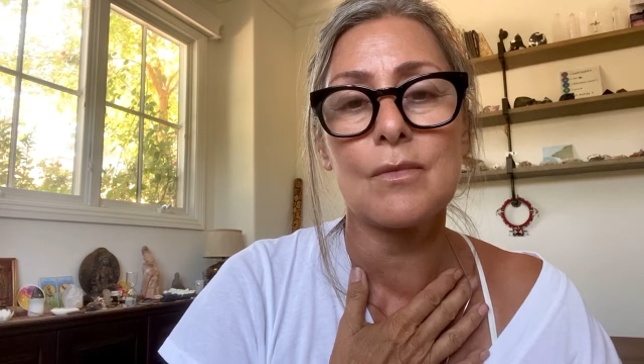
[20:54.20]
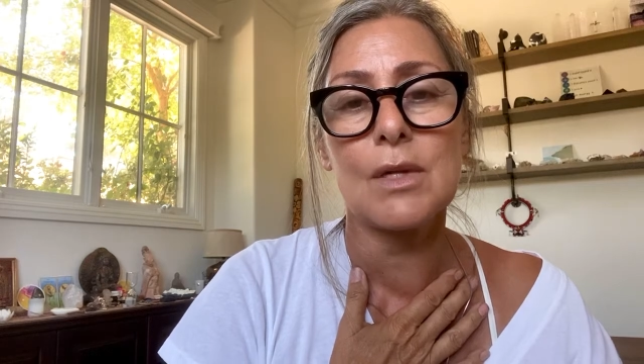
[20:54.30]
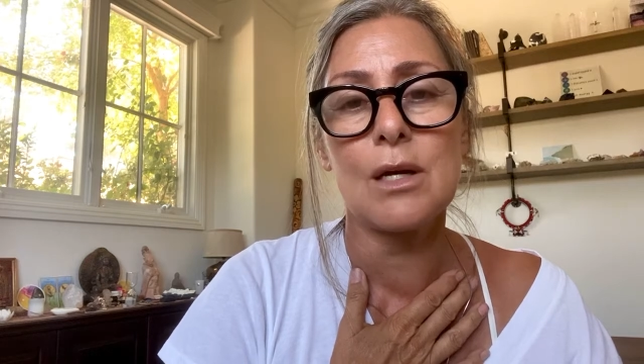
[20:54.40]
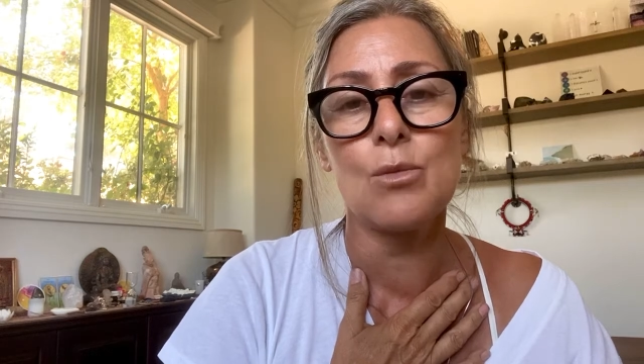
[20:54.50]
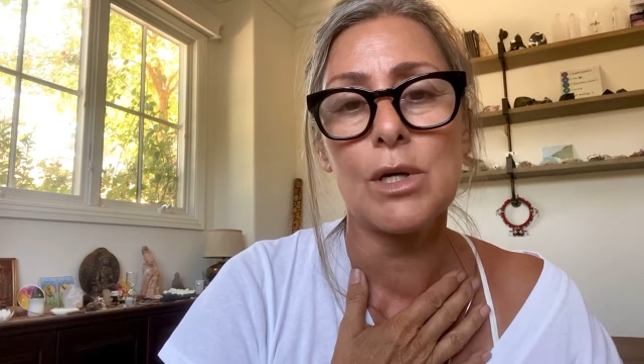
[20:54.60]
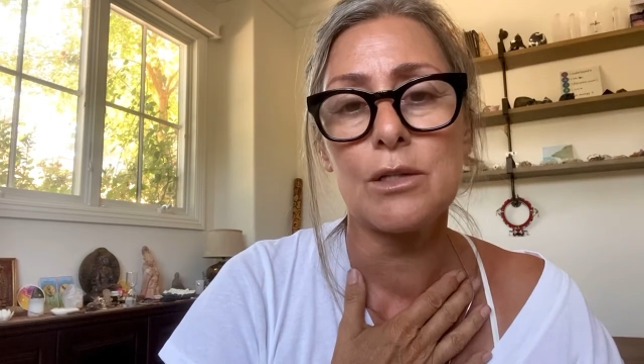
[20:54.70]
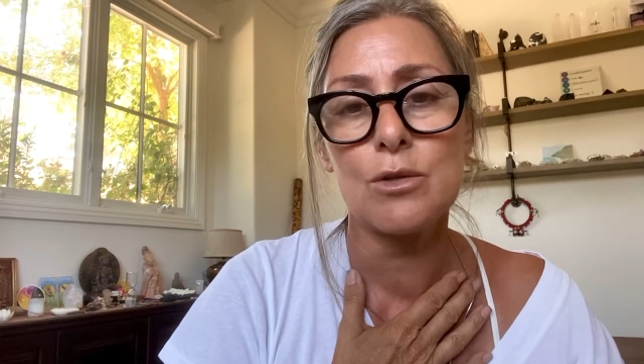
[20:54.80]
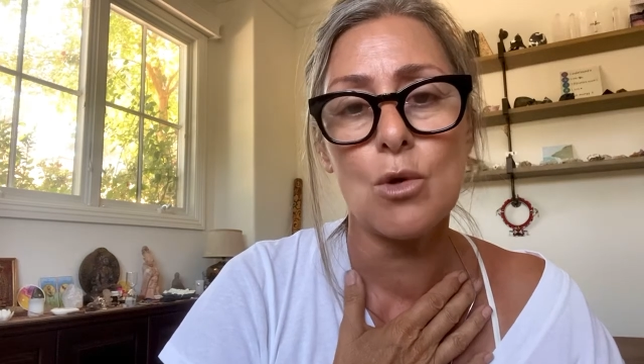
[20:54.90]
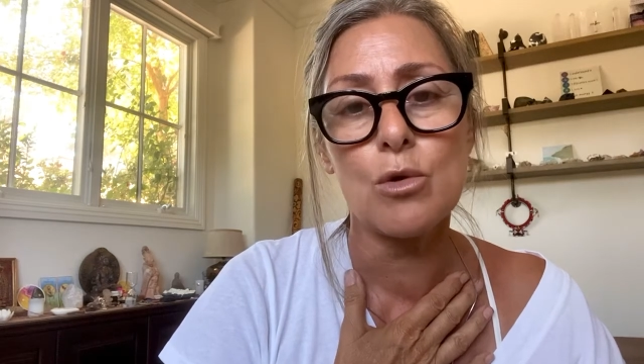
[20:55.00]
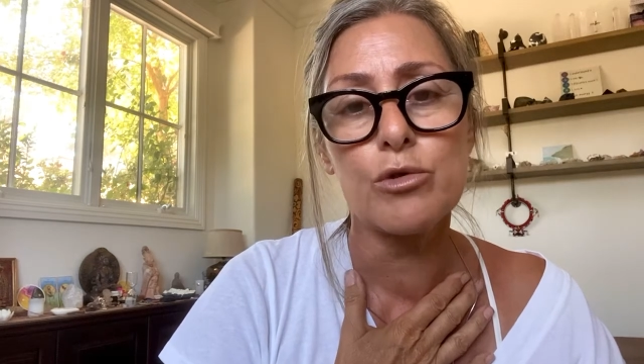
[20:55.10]
And when a
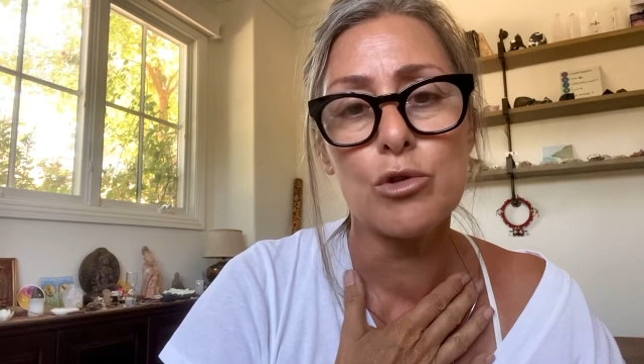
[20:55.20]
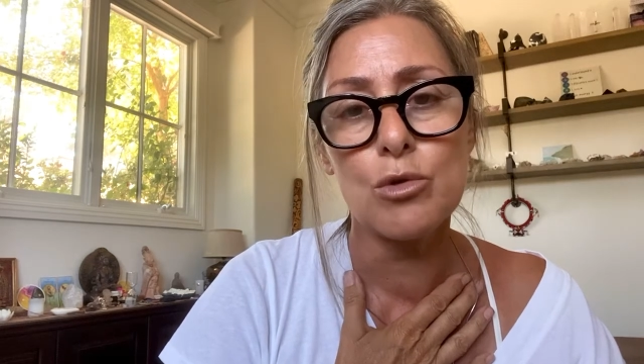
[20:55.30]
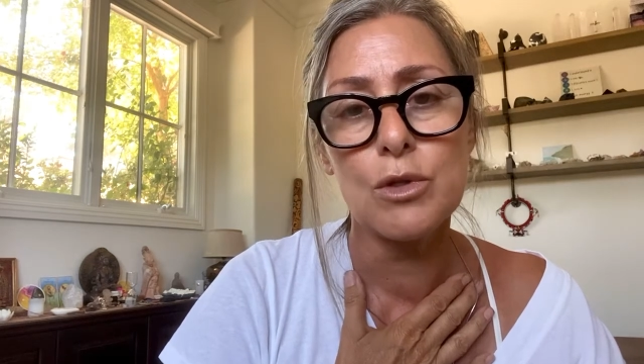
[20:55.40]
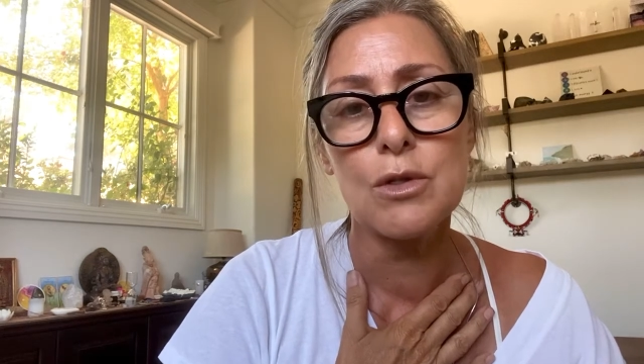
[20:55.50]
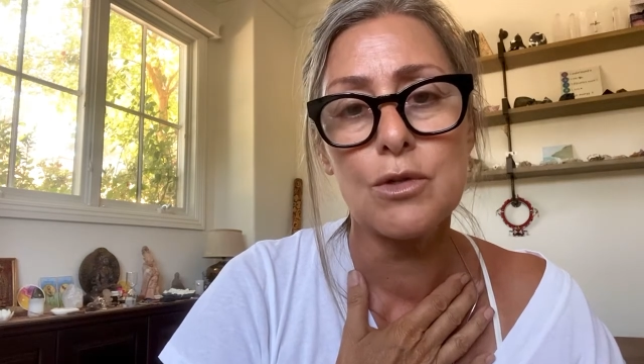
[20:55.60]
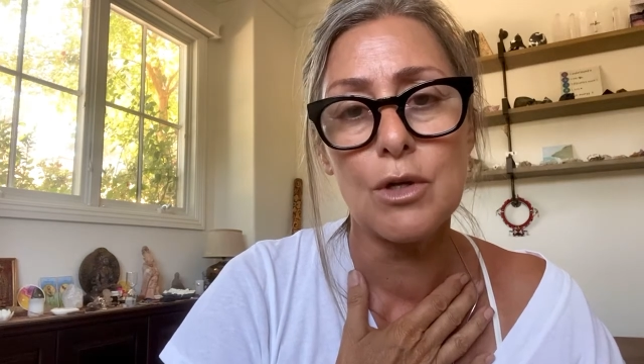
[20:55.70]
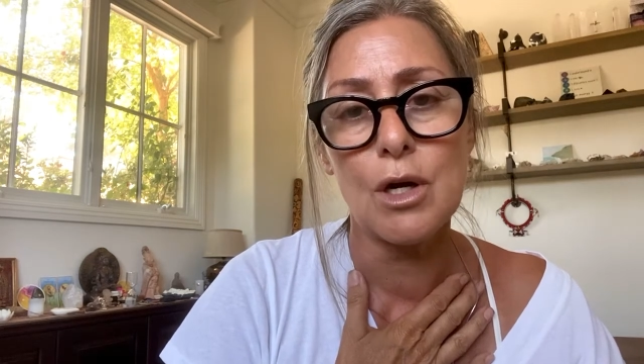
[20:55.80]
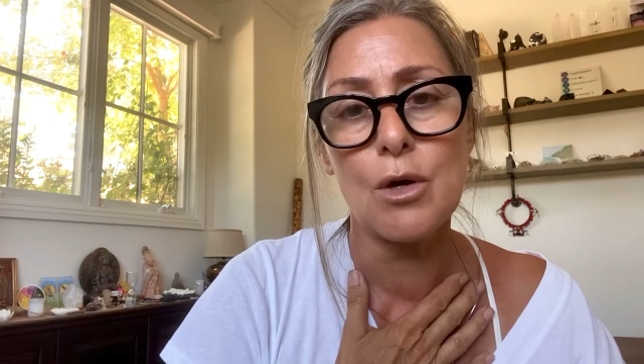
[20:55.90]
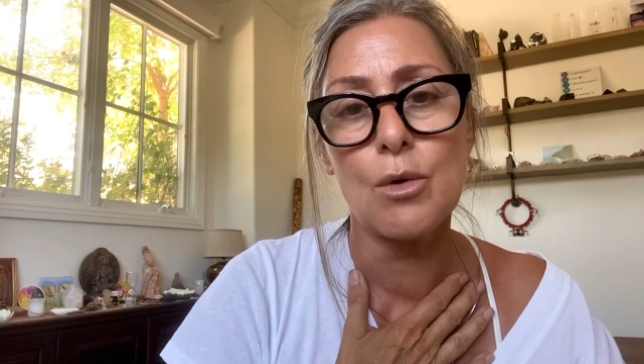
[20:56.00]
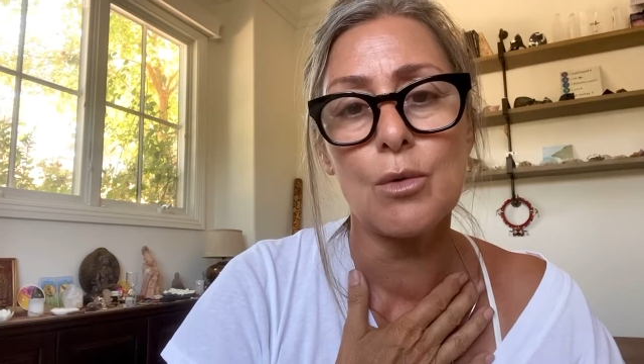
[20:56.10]
soul chooses to
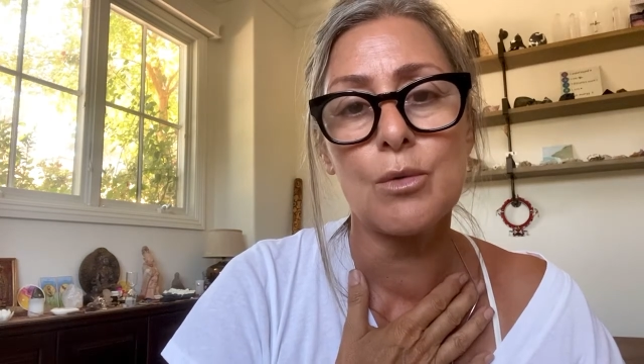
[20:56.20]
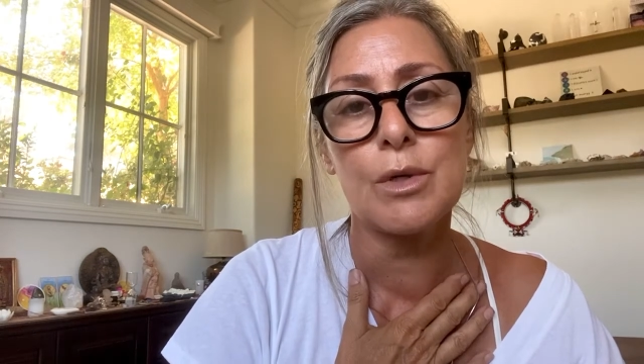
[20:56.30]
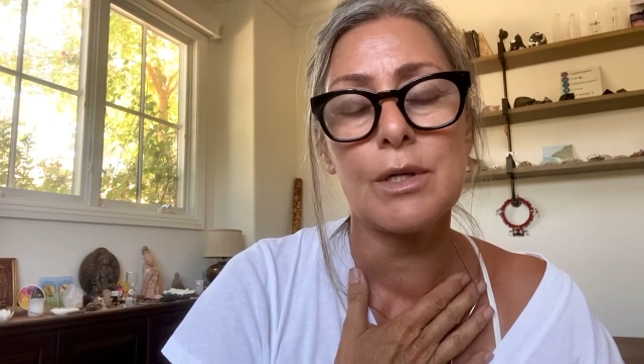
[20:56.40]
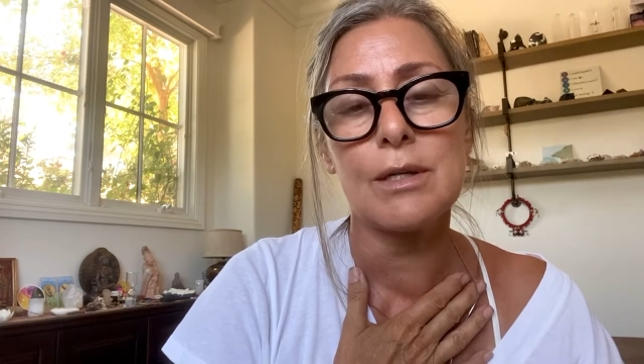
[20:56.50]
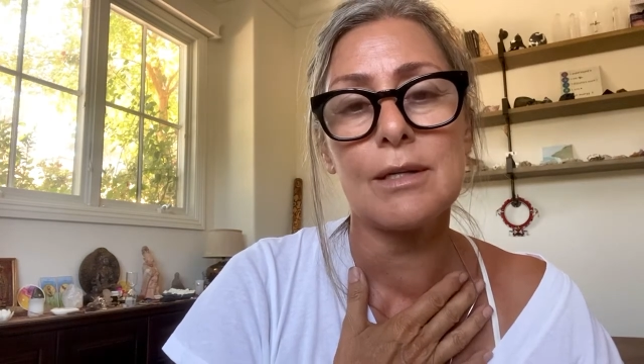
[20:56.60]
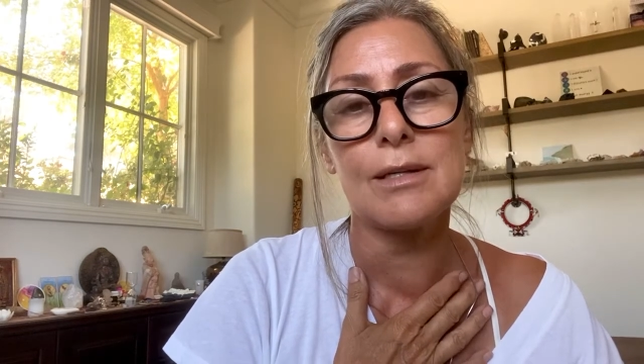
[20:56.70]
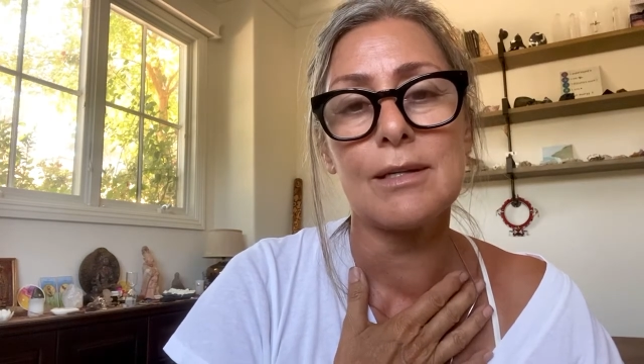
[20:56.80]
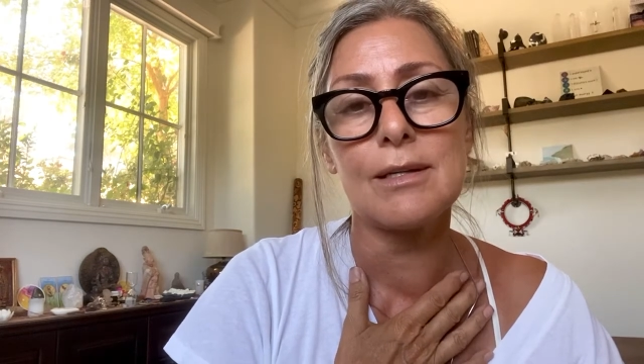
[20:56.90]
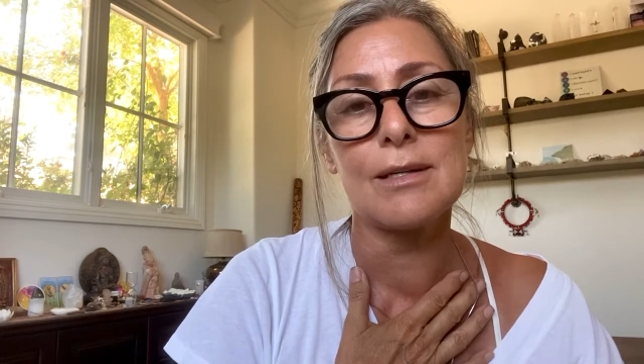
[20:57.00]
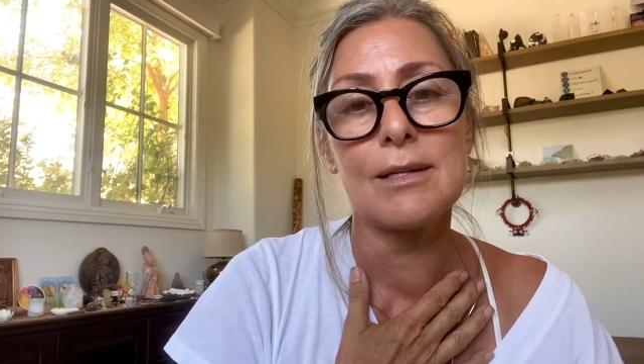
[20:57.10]
go,
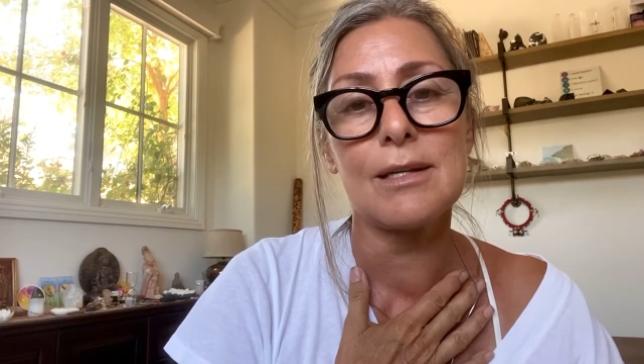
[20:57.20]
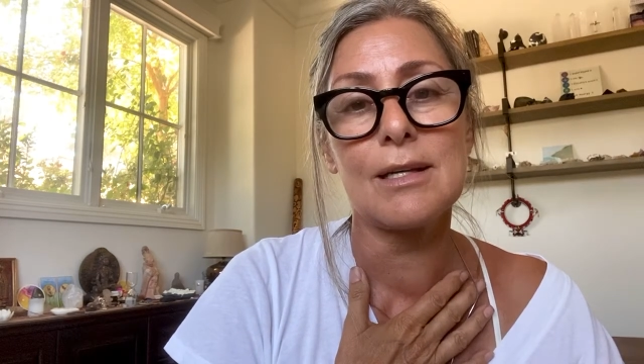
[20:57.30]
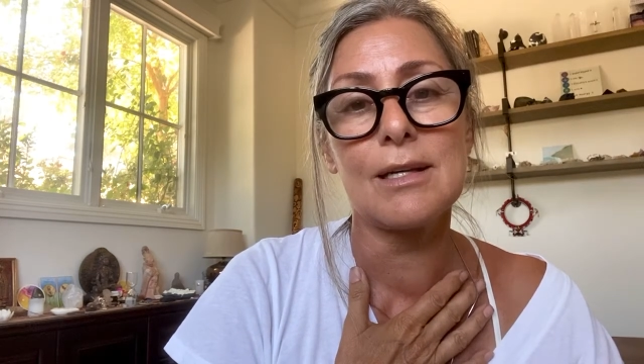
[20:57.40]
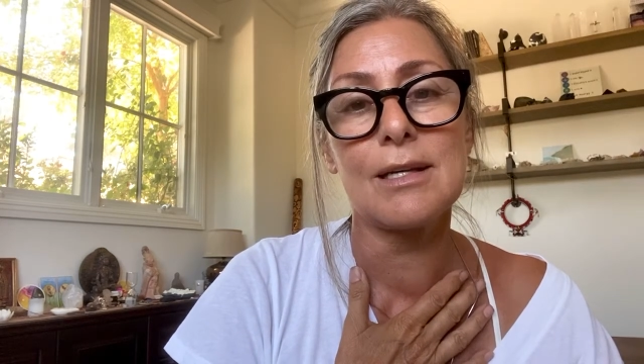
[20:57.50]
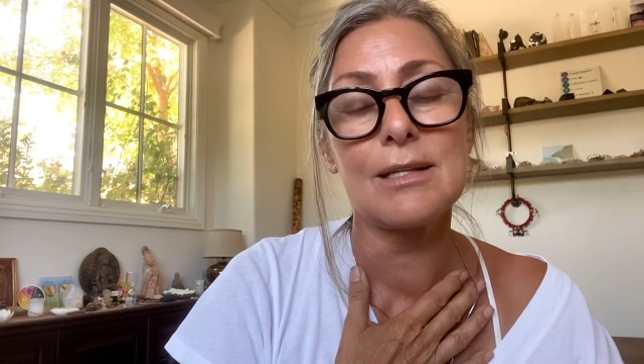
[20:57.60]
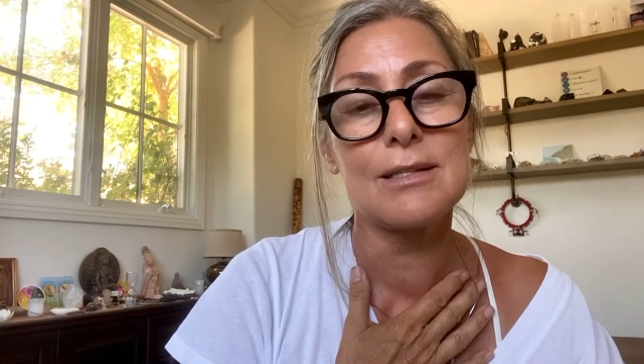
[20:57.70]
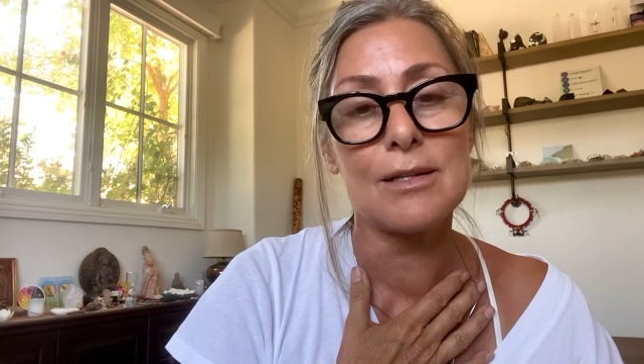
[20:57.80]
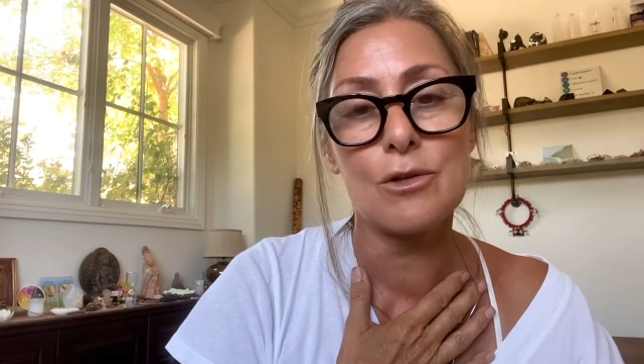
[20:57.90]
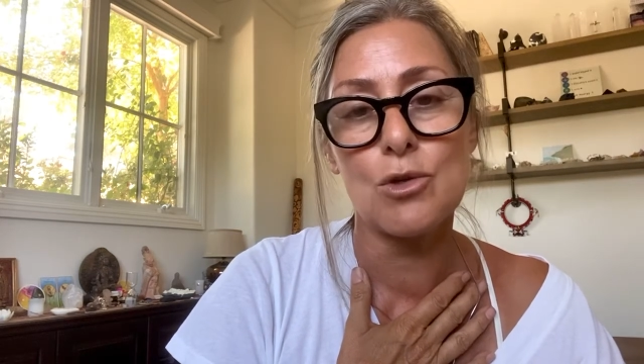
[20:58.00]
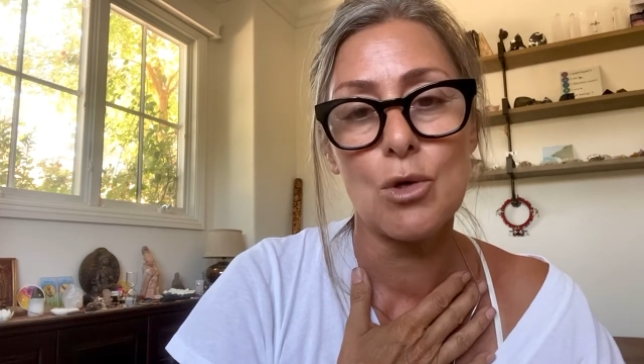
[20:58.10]
it's
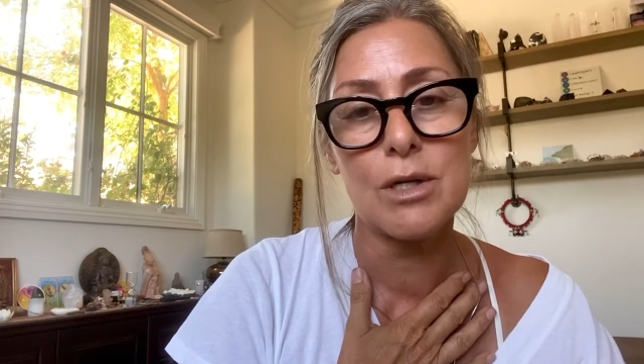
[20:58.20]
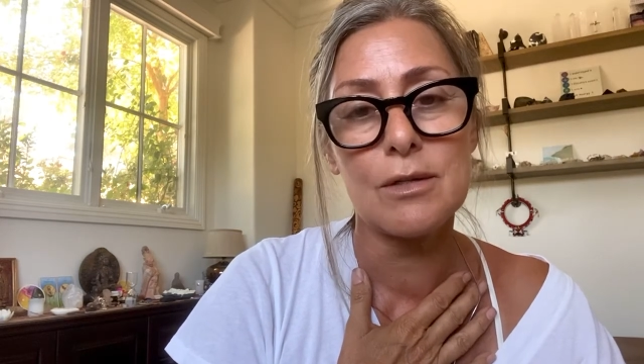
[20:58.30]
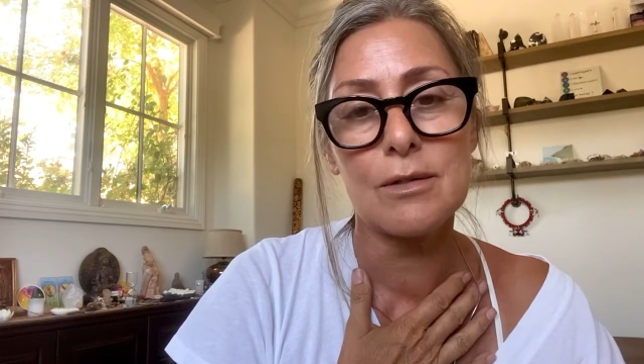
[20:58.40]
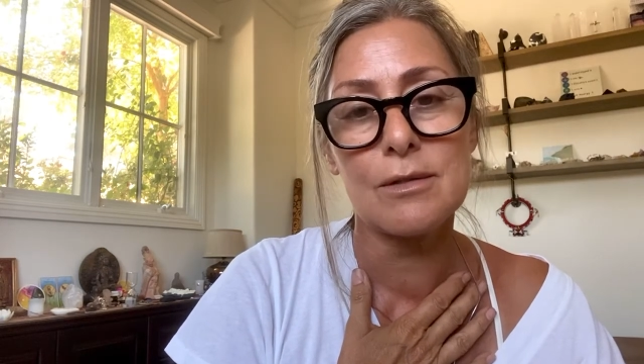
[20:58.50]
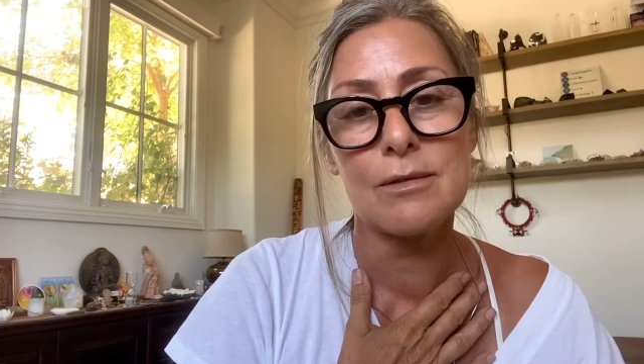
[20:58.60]
their choice.